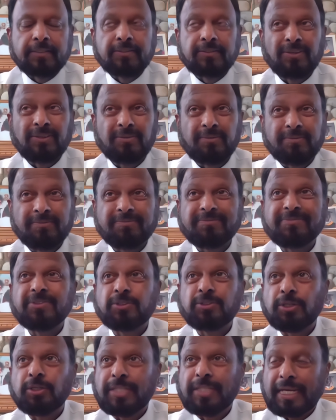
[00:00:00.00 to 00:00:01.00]
So
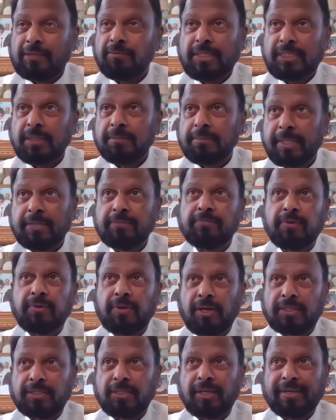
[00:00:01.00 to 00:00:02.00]
that was a big
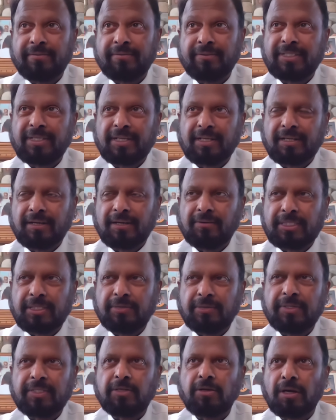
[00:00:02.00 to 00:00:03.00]
flaw. So I
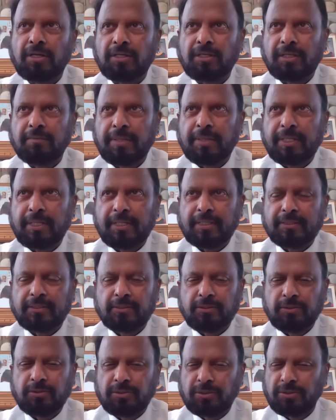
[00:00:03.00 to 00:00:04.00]
was even contemplating,
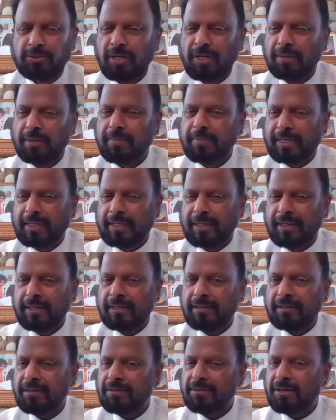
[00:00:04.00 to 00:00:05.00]
should I marry
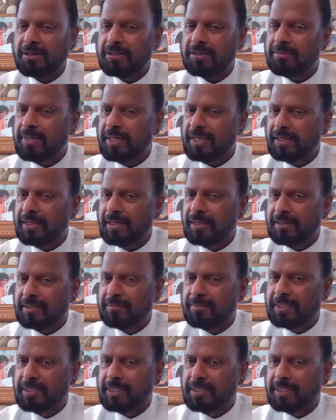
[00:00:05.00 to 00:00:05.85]
her or not marry her?